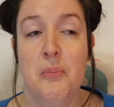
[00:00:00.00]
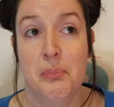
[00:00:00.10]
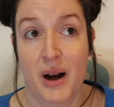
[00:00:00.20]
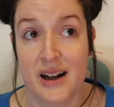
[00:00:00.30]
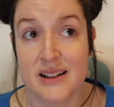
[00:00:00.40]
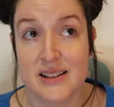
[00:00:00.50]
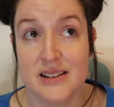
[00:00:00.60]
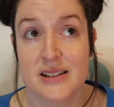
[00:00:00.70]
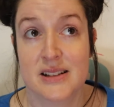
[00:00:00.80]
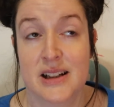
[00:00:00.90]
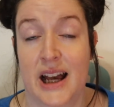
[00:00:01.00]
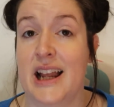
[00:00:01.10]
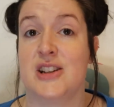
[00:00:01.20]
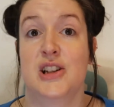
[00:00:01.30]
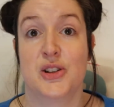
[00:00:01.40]
But, and
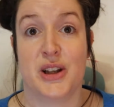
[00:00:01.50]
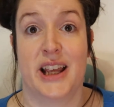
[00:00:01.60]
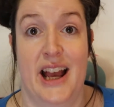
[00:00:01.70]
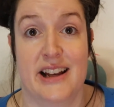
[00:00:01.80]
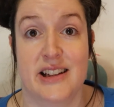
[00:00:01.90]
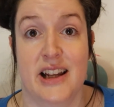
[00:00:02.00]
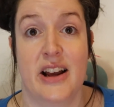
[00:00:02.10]
actually looking at it,